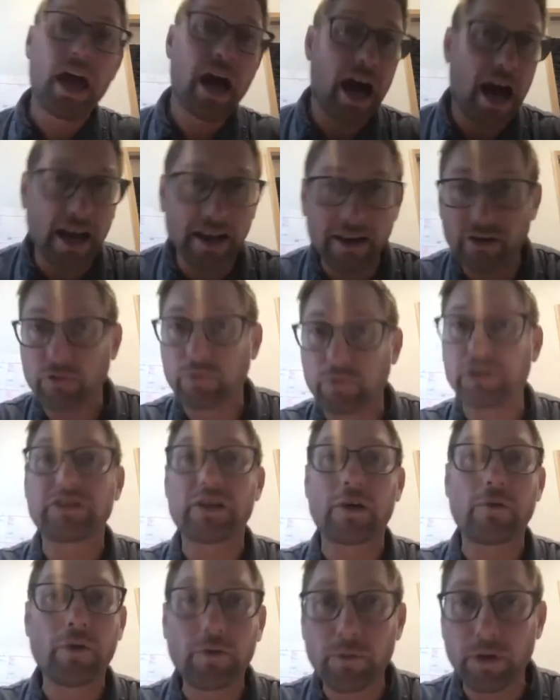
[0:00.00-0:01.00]
I just wish
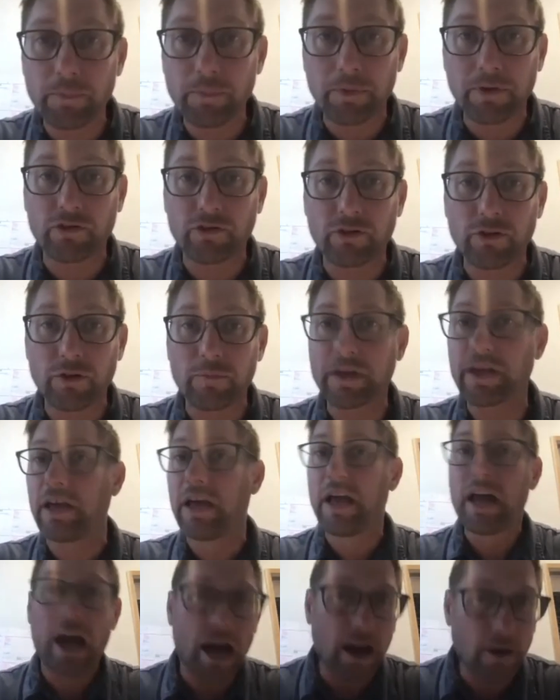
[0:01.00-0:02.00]
someone would pursue me.
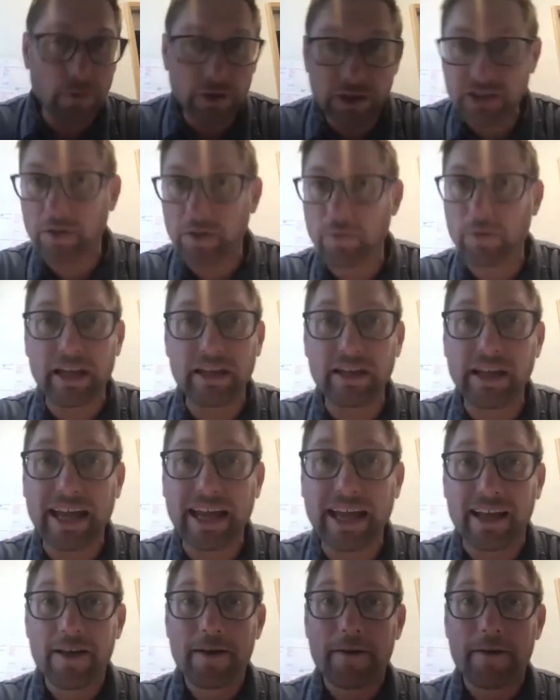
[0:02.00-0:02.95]
I wish and like,